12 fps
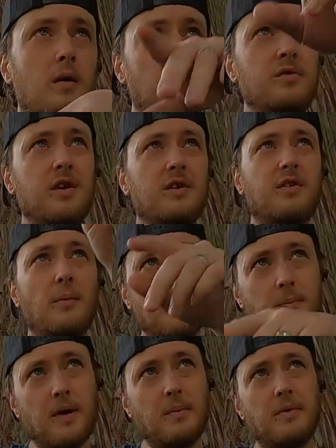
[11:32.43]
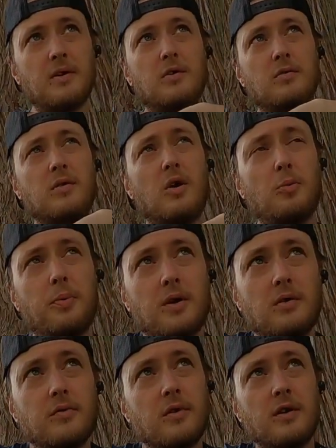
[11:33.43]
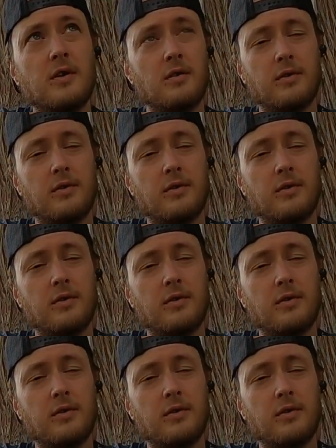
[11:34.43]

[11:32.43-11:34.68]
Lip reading: Looks like something might be open over there,